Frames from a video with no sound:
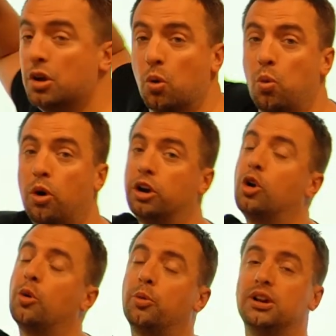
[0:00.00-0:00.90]
We're
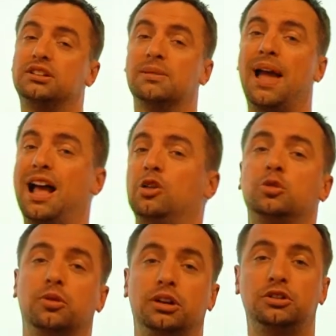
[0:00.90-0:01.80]
incorporating some
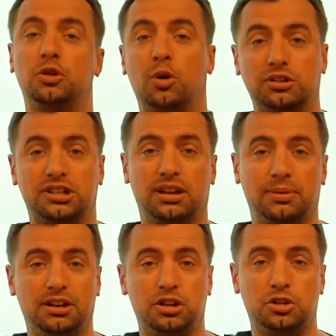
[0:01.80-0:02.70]
algebra into our segment
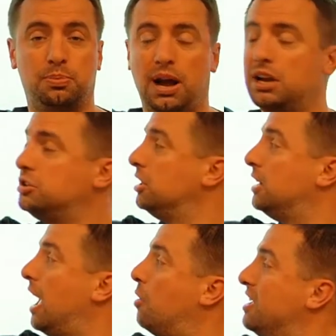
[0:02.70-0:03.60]
addition postulate now.